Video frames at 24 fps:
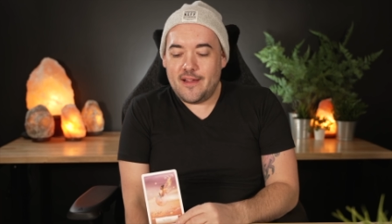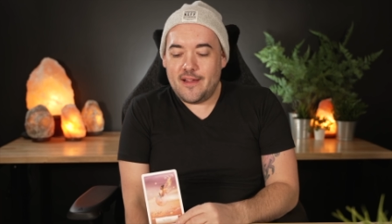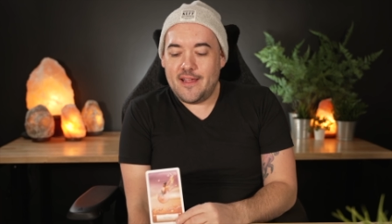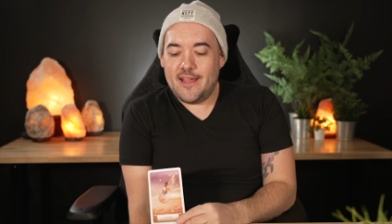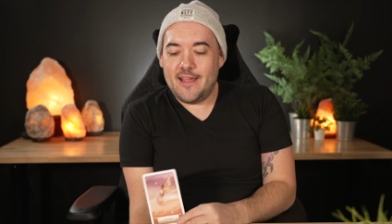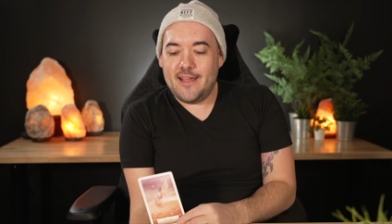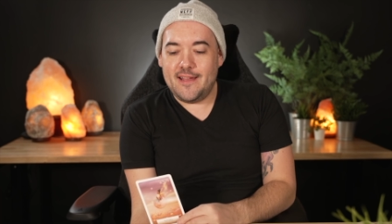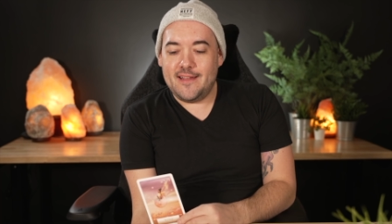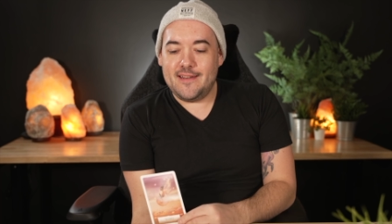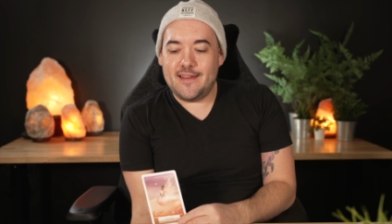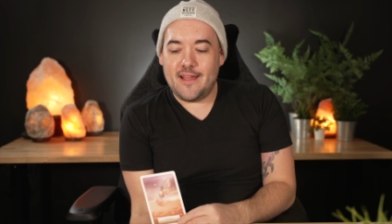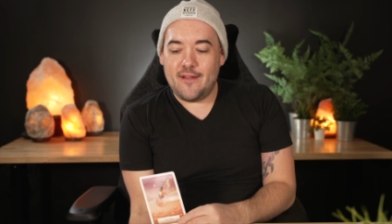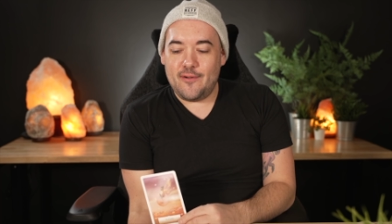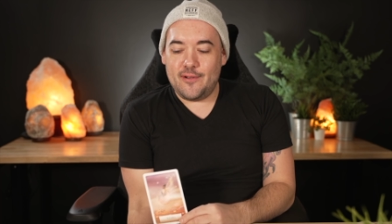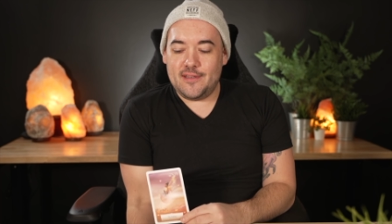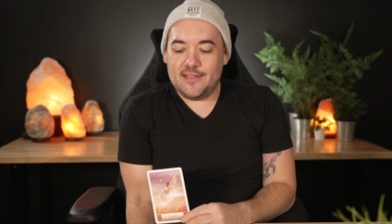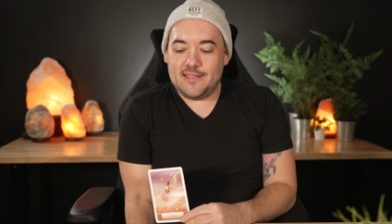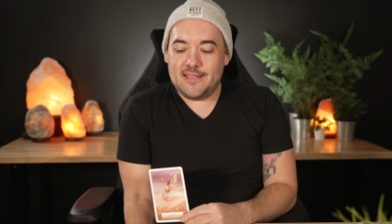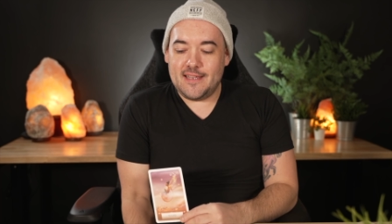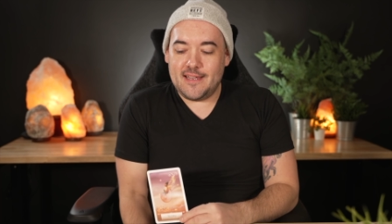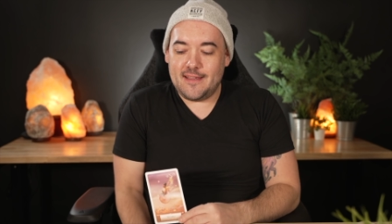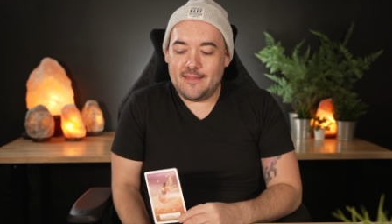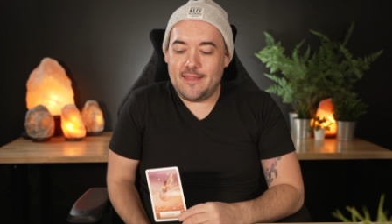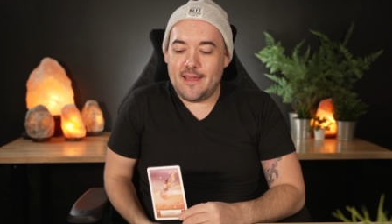and I always
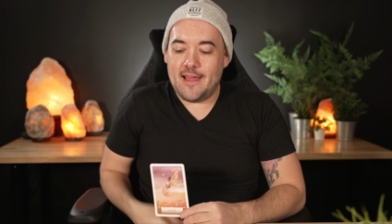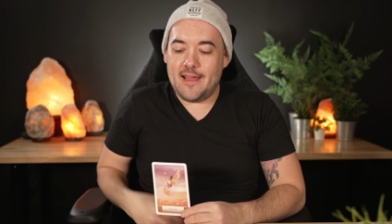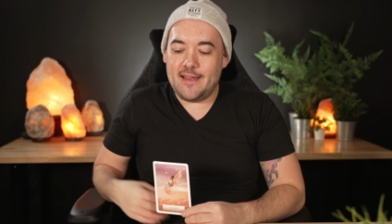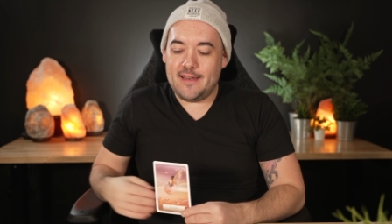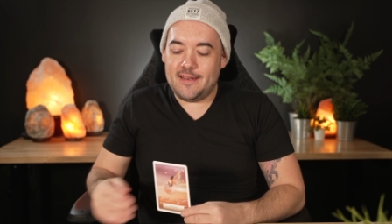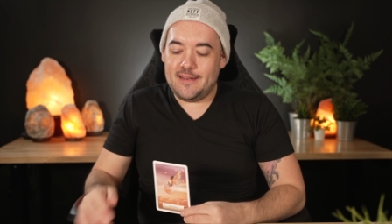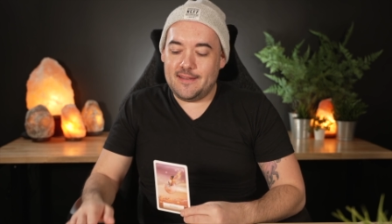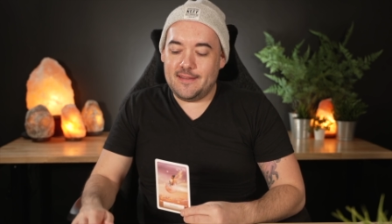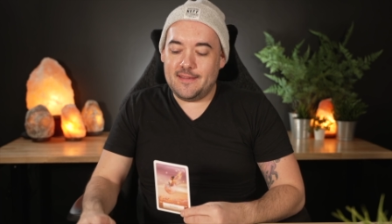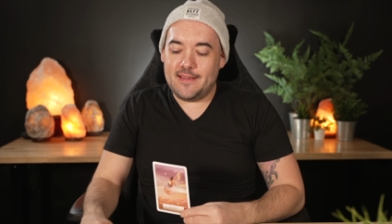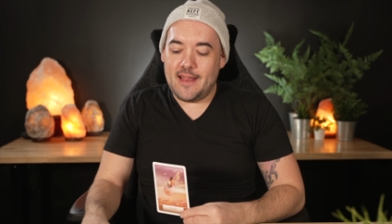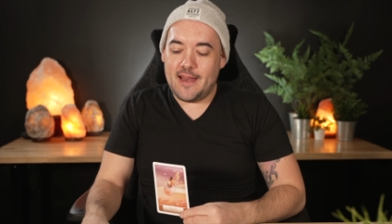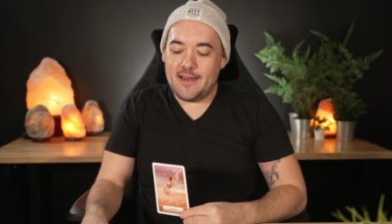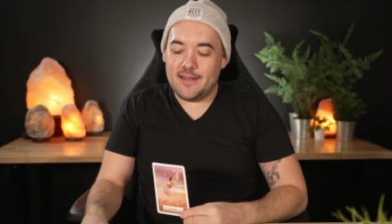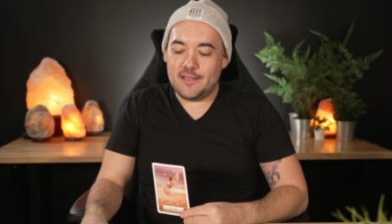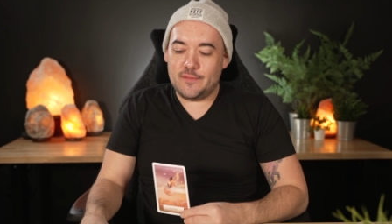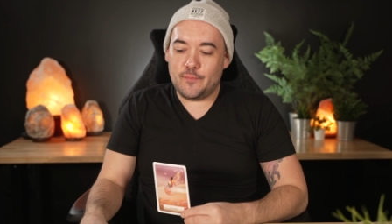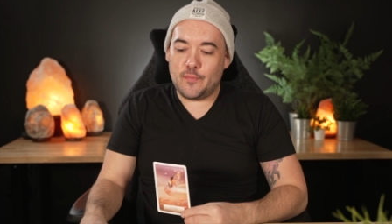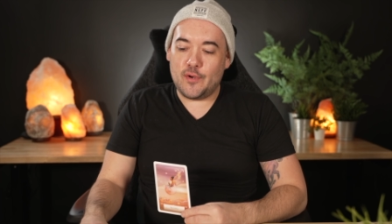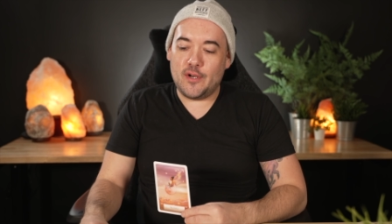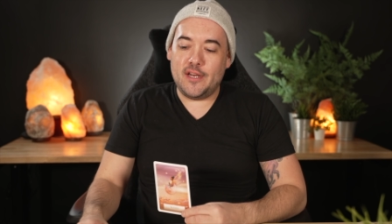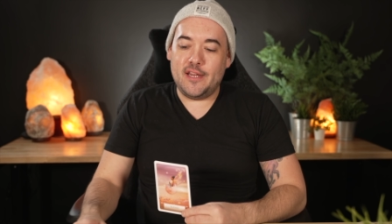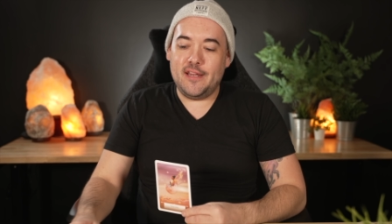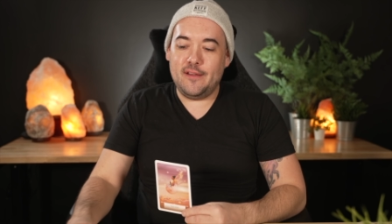think that that is
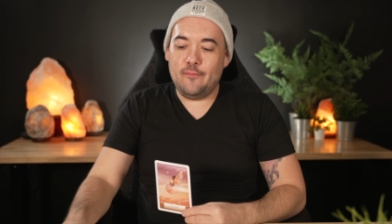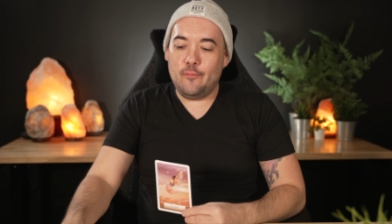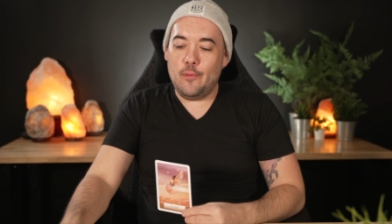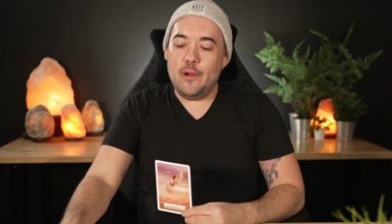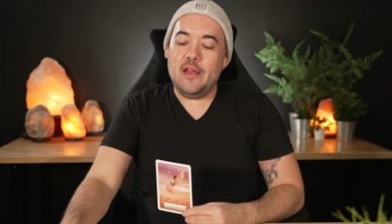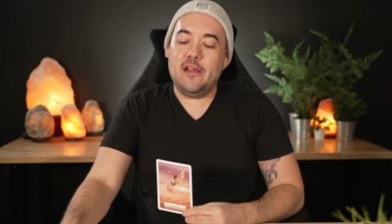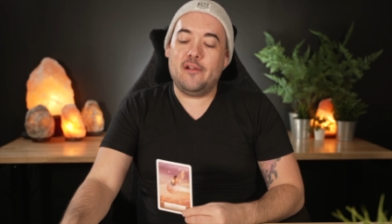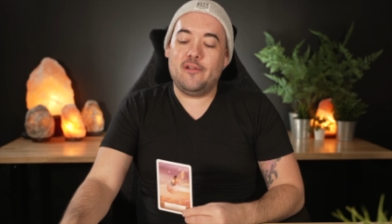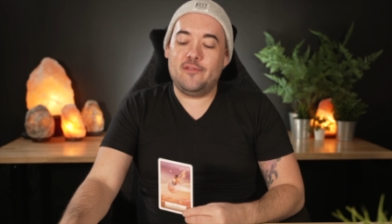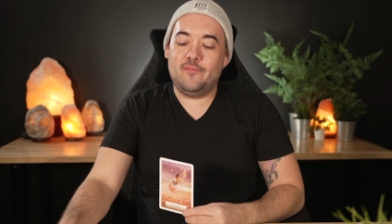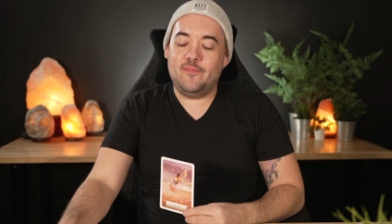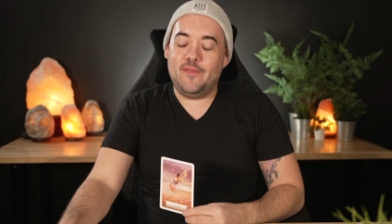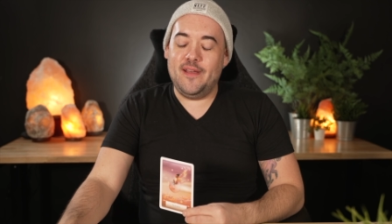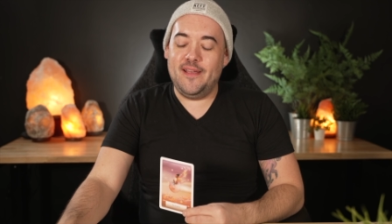pretty weird